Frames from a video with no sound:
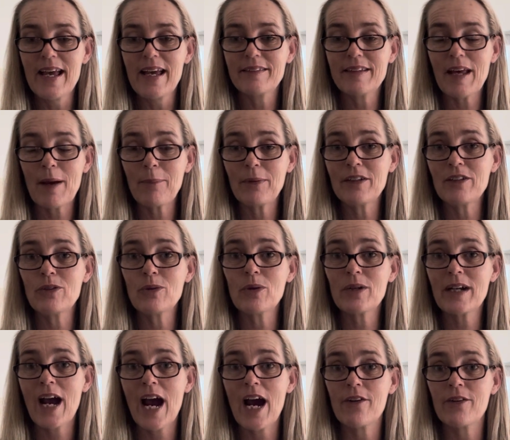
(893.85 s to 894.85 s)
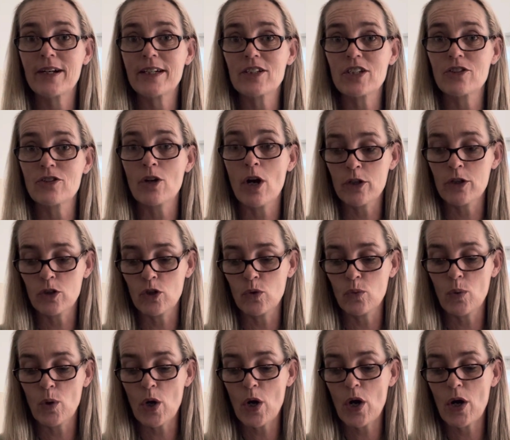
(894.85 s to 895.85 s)
tap into your courage and know your
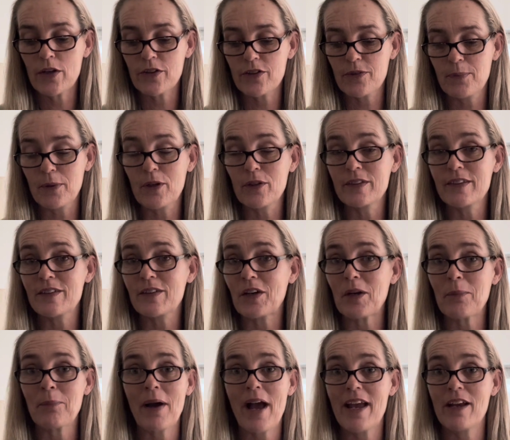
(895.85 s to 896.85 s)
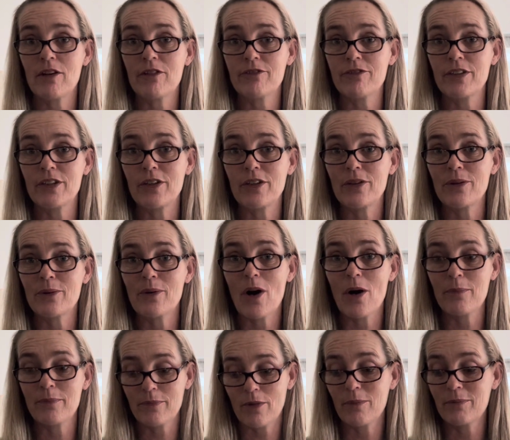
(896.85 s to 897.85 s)
worth, because it's going to pay off for you.
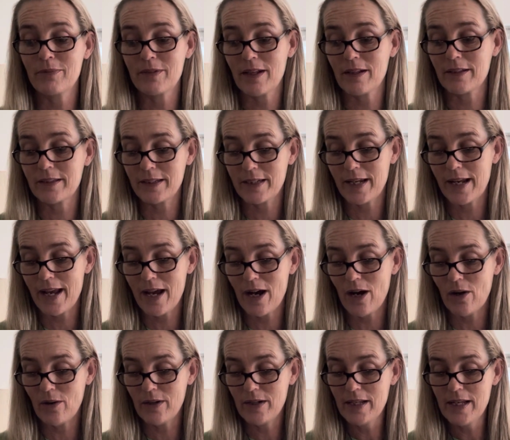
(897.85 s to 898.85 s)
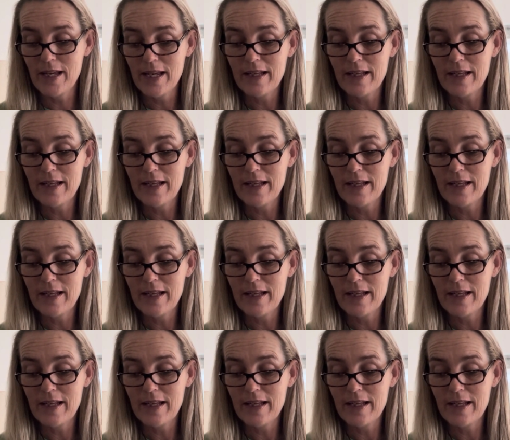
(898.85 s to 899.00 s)
I'm telling you now.